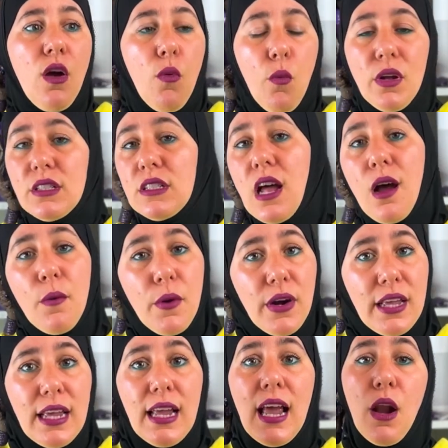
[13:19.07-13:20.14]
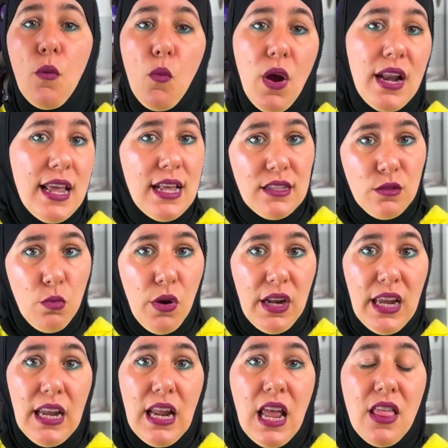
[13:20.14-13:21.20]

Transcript: what's not working and what is working.